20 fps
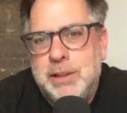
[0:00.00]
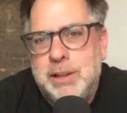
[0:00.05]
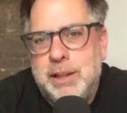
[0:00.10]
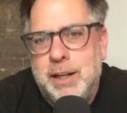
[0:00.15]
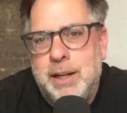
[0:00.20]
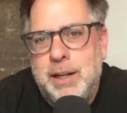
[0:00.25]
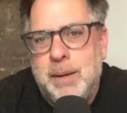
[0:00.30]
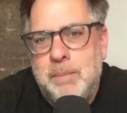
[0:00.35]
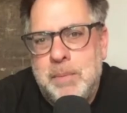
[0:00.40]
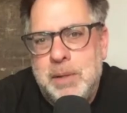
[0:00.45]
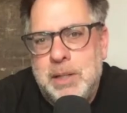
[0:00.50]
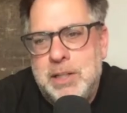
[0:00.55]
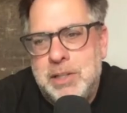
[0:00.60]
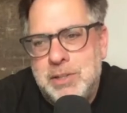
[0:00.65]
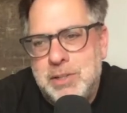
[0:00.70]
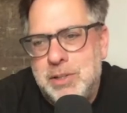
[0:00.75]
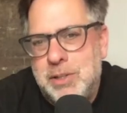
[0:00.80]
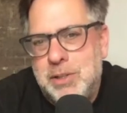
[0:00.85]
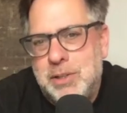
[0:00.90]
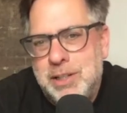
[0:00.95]
because
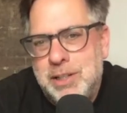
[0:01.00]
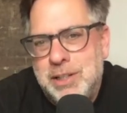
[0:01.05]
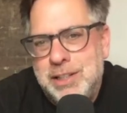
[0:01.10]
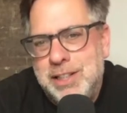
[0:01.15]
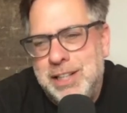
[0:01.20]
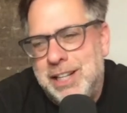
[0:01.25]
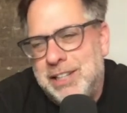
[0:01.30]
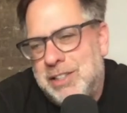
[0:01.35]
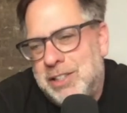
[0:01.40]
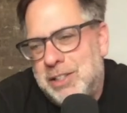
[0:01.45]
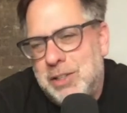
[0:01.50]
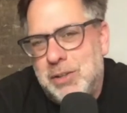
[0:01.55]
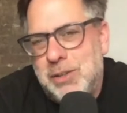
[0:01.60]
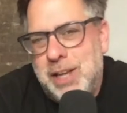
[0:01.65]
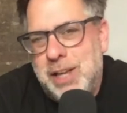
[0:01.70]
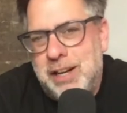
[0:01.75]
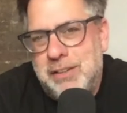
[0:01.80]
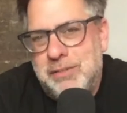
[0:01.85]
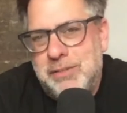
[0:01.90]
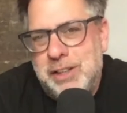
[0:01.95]
you get to do that
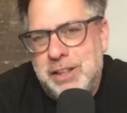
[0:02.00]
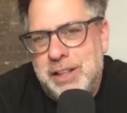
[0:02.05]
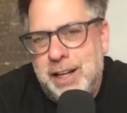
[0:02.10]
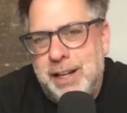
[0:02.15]
every day.